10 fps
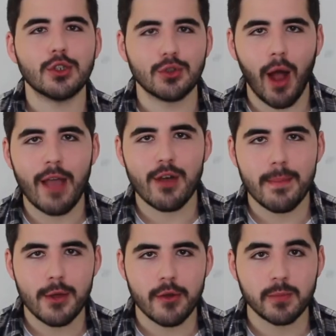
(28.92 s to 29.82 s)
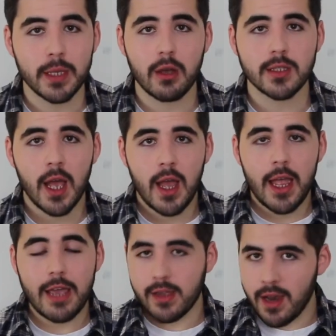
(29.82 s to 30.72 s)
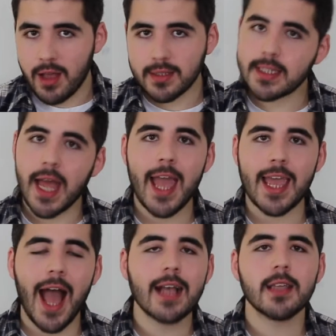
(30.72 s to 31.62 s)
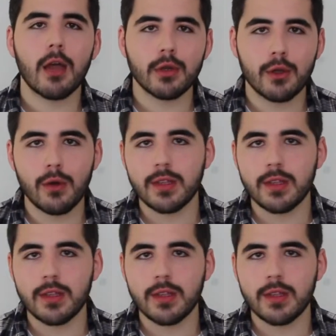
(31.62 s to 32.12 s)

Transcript: driver moves. Because in the last day, as I record